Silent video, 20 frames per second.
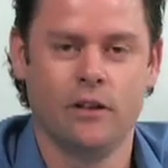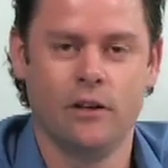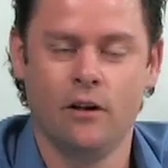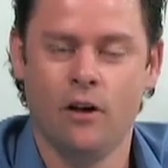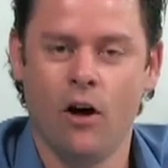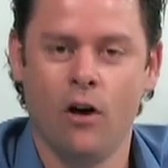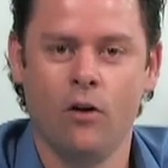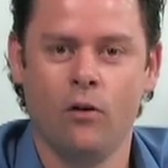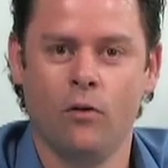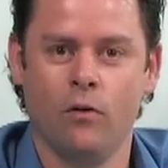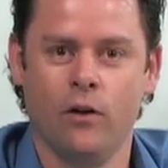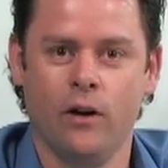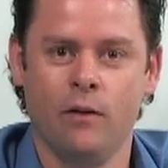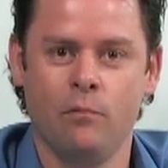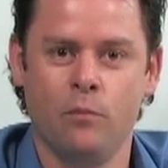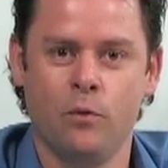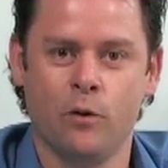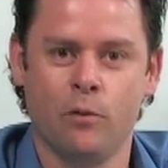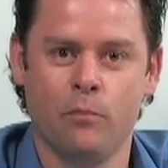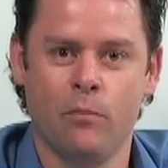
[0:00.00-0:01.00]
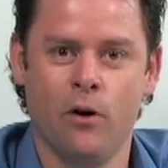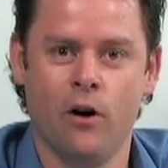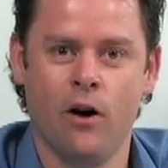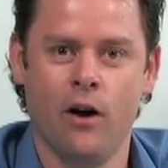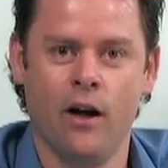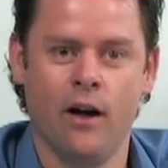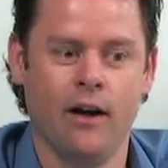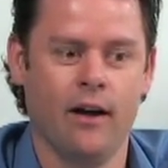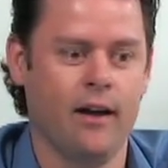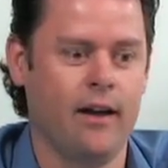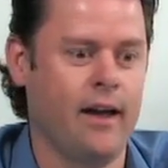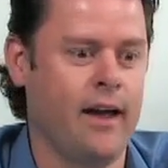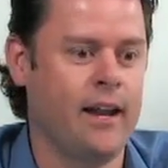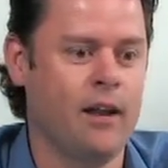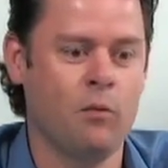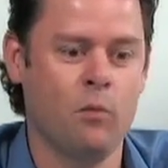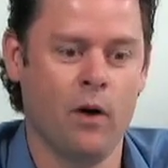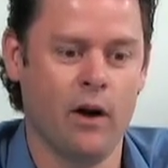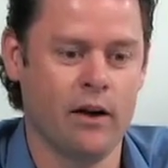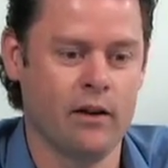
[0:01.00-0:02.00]
no input by
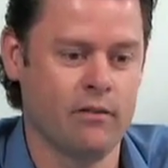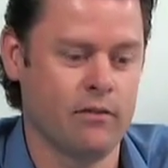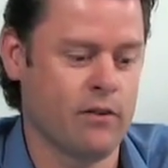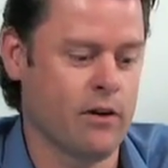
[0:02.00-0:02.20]
anyone